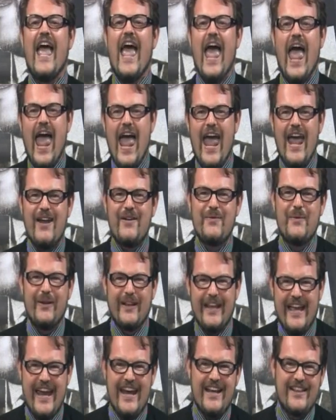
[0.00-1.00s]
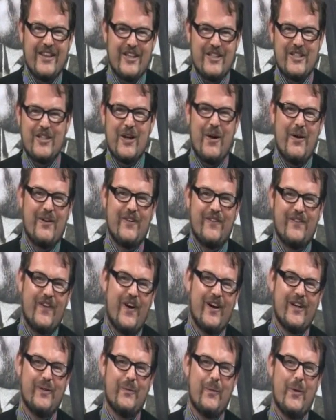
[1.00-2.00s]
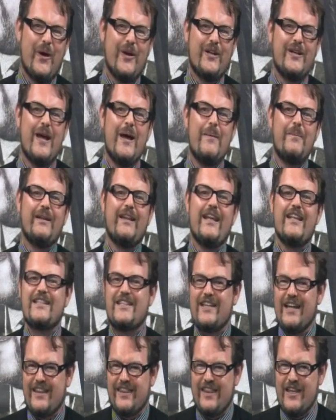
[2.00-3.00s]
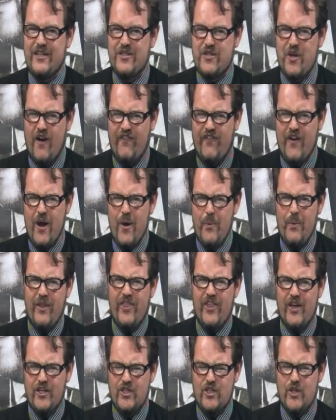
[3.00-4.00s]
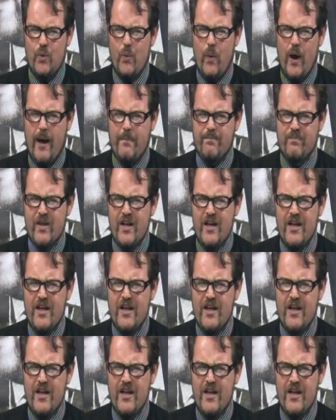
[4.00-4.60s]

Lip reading: And we'll end the show on a final word, but let's kick things off with issue 1.